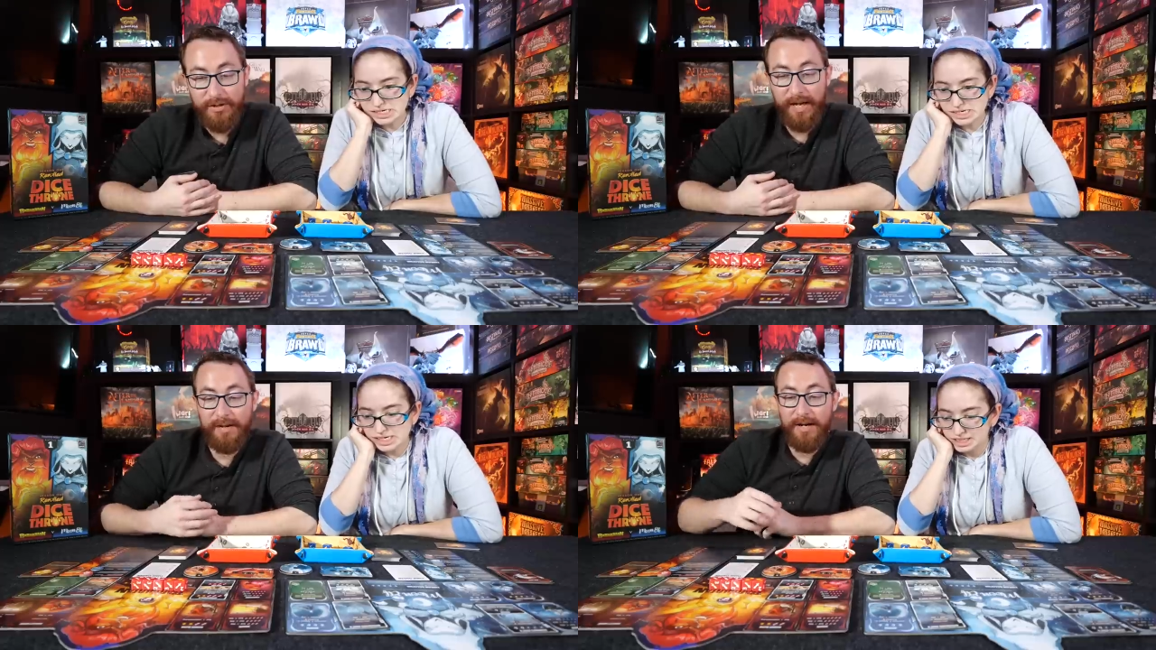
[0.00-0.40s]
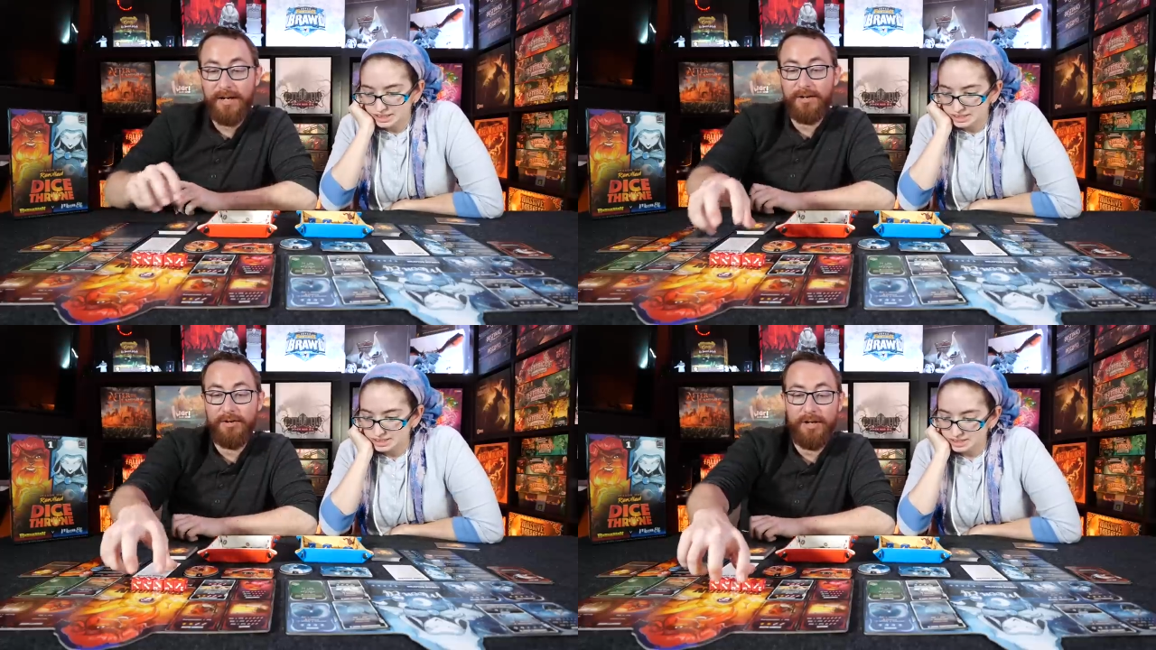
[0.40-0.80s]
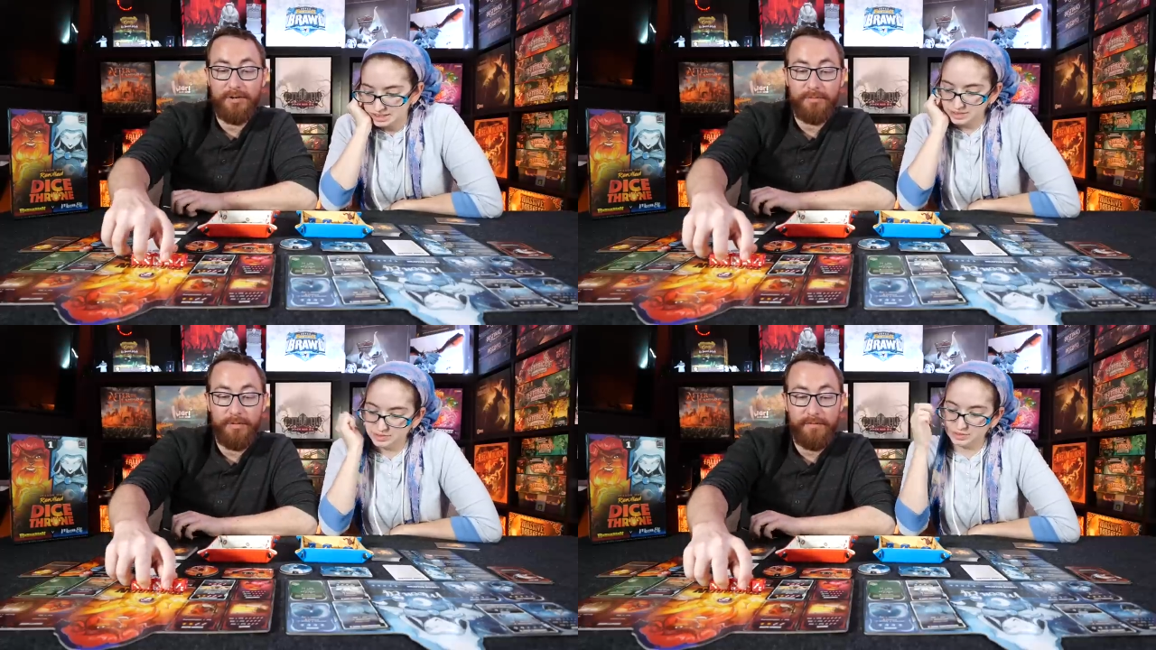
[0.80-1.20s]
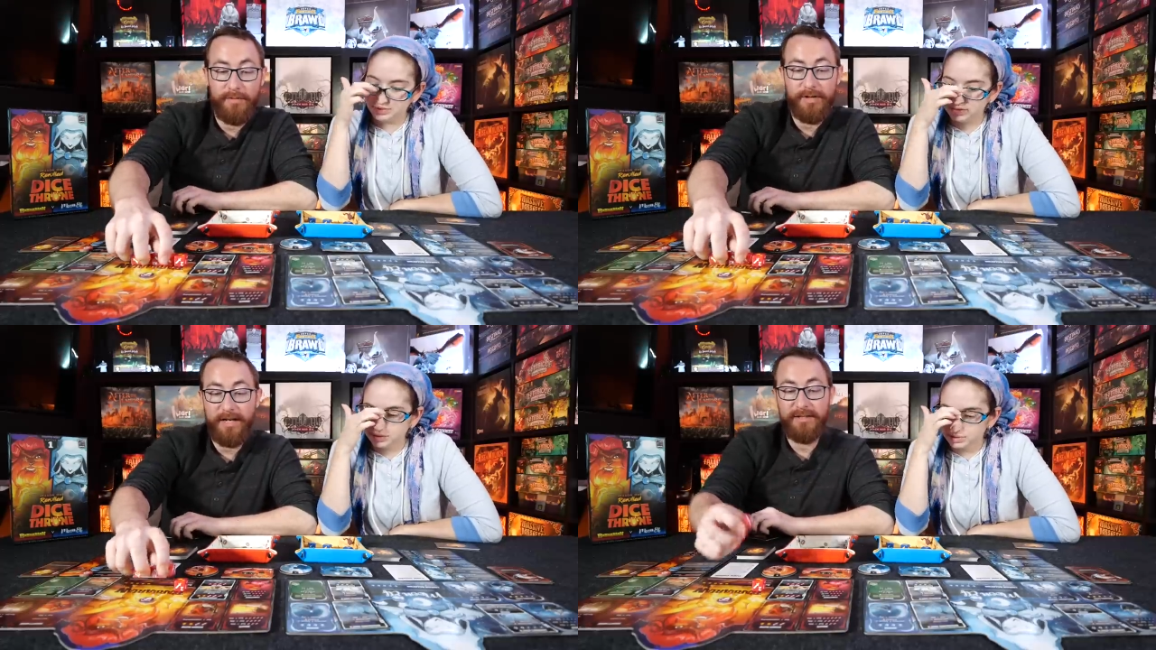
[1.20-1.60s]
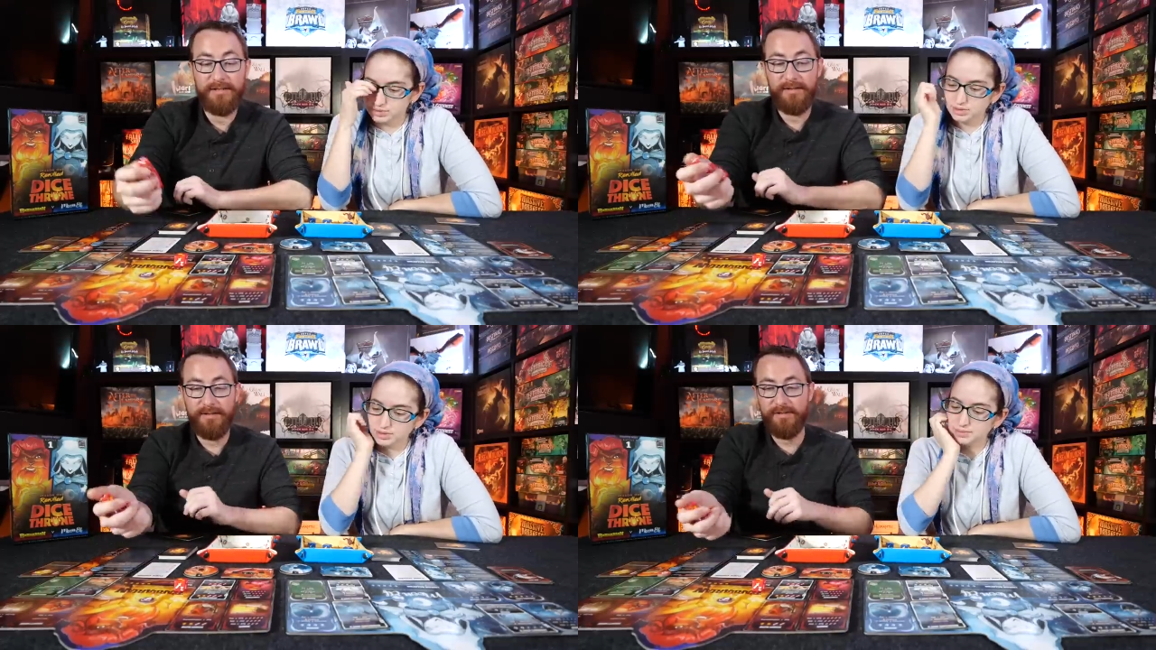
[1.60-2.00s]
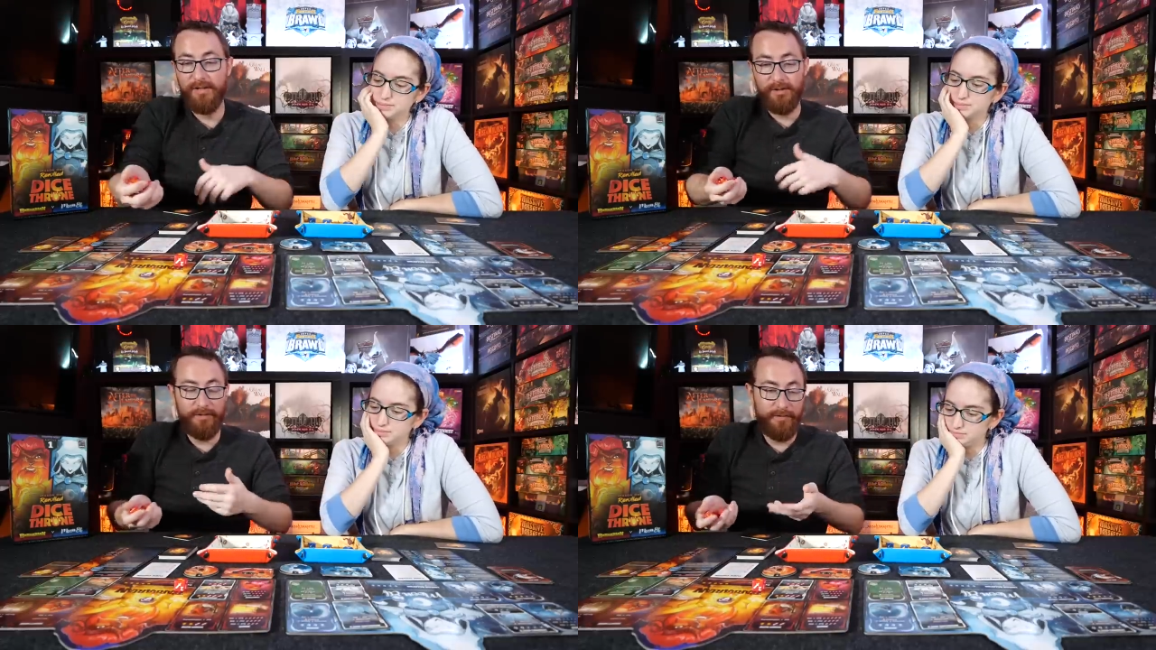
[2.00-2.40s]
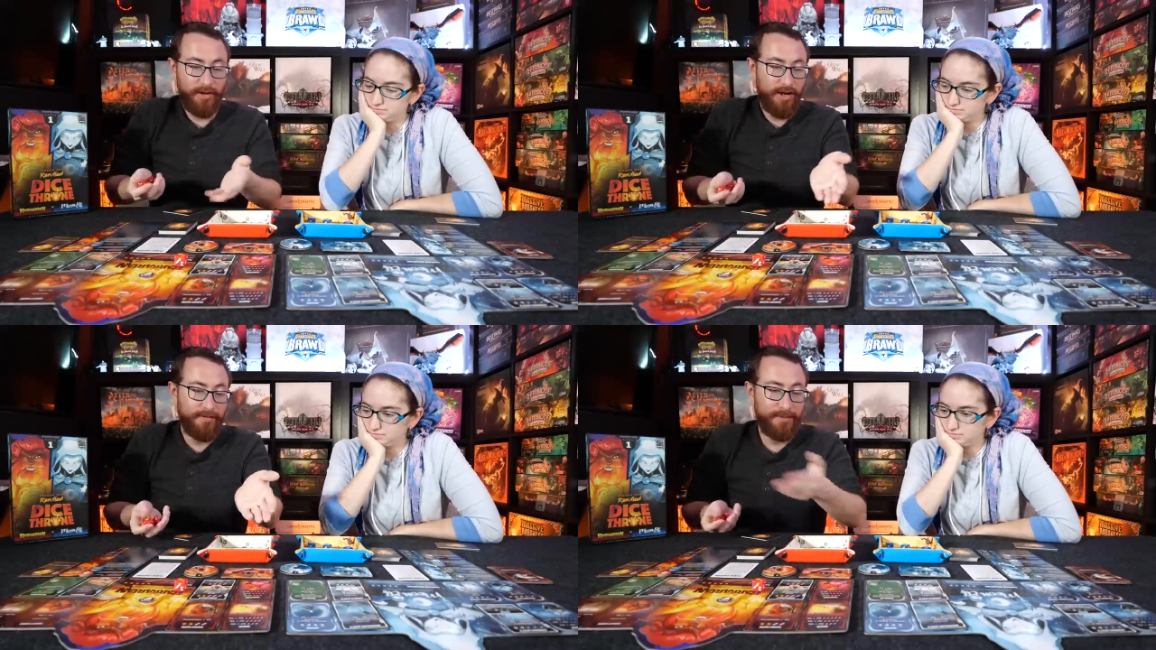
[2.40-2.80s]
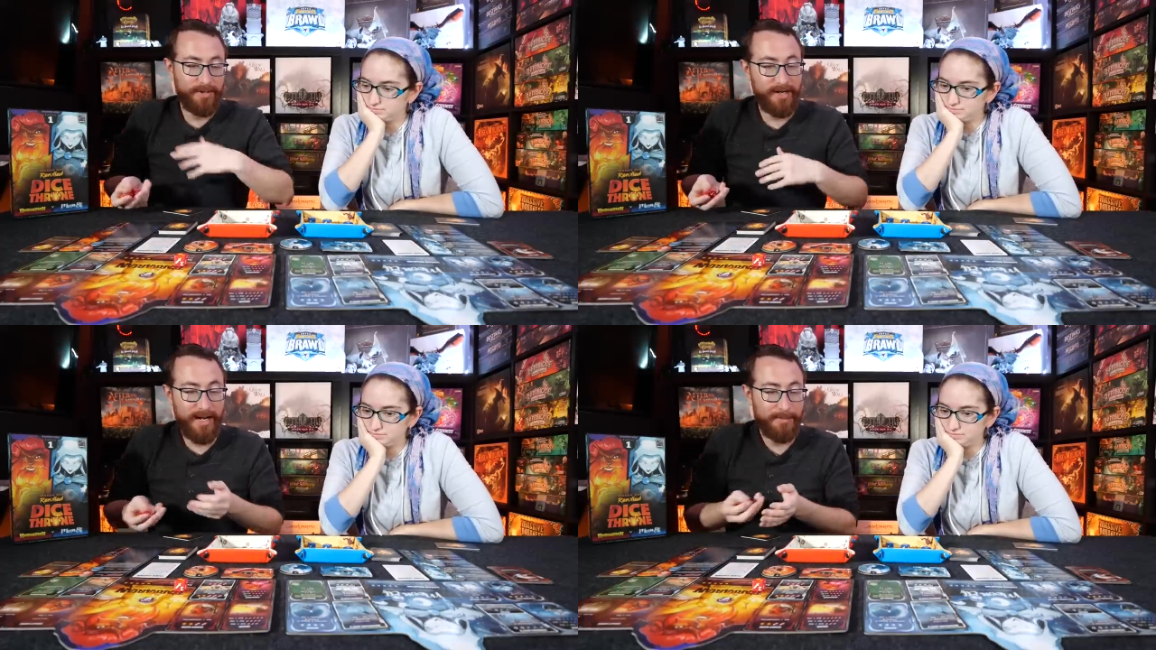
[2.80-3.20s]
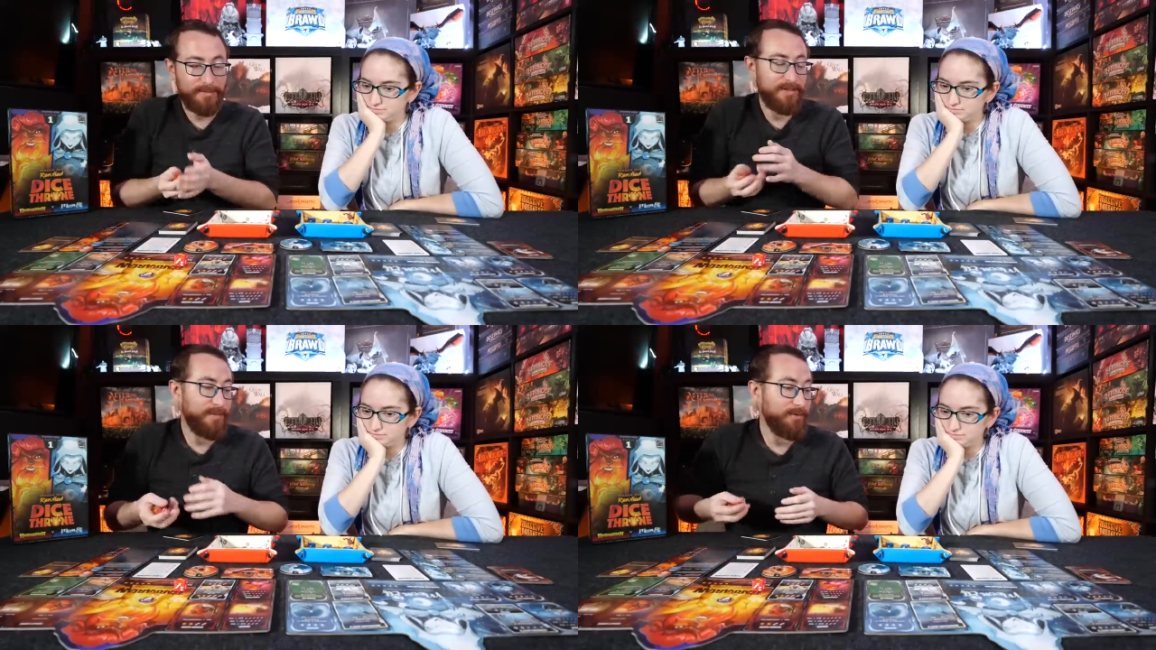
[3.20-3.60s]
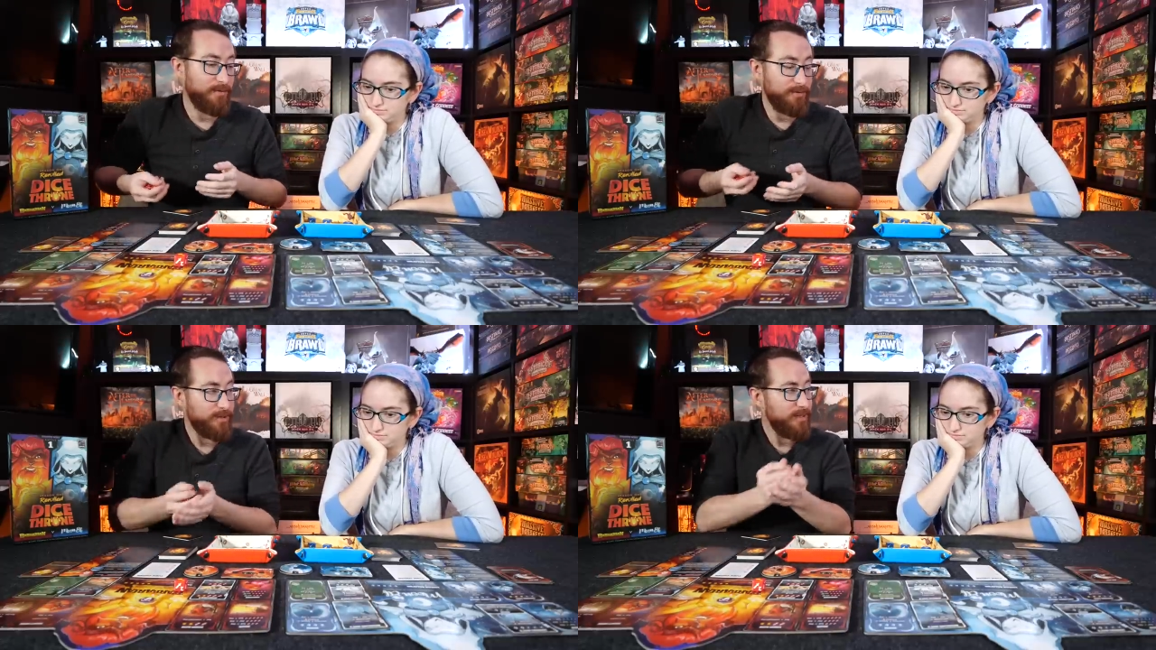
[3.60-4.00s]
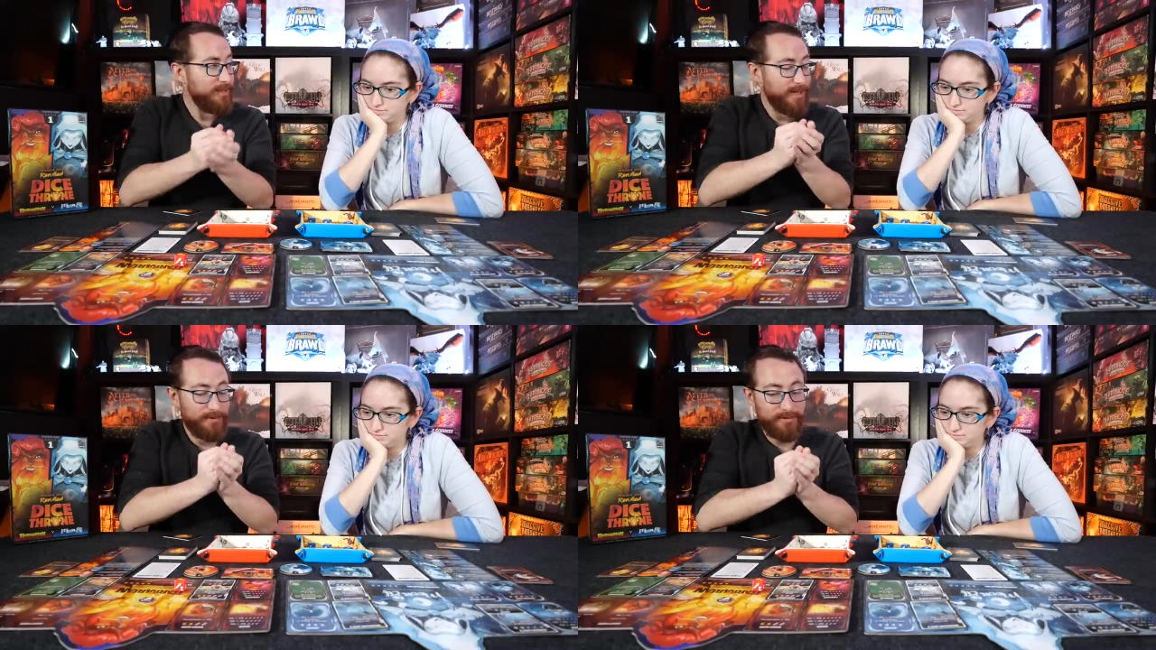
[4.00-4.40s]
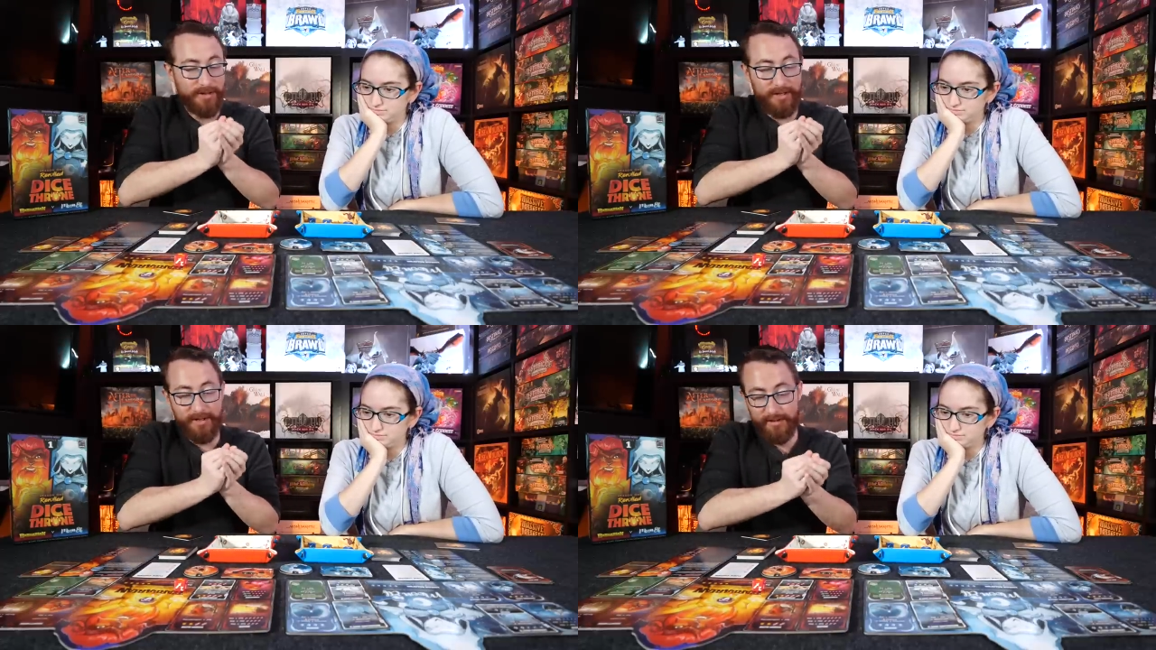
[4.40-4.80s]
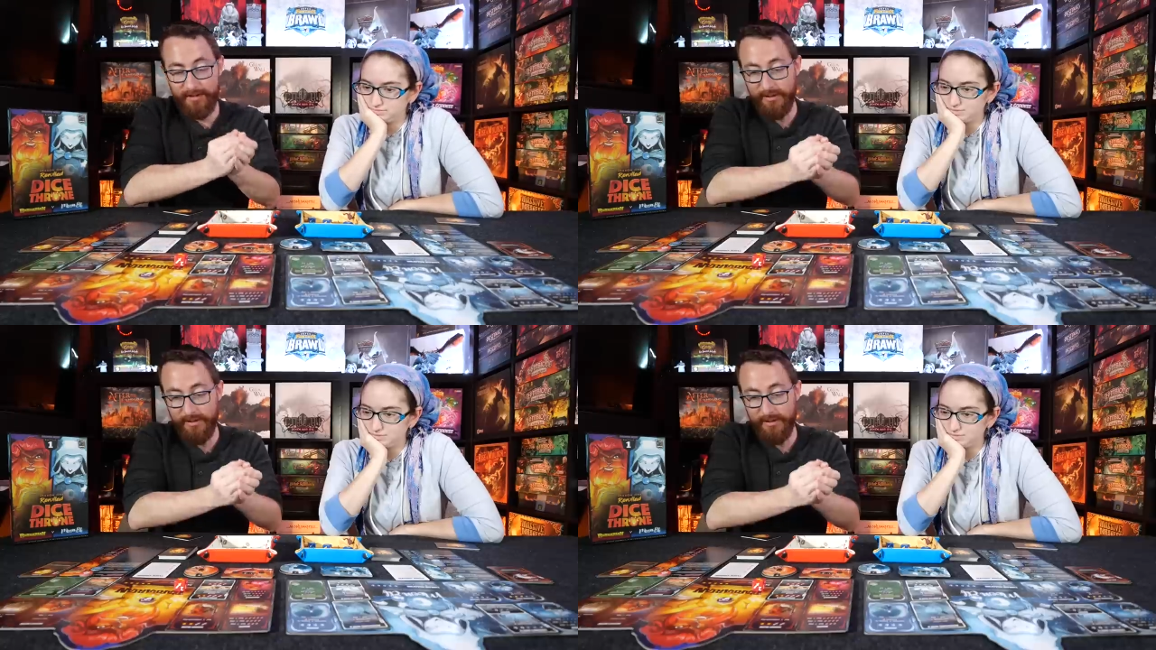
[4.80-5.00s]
Speaker 1: Okay, I'm gonna go ahead and roll four dice. Is, do you feel confident with the nine damage, I'm down to thirteen? Is that what's going on here?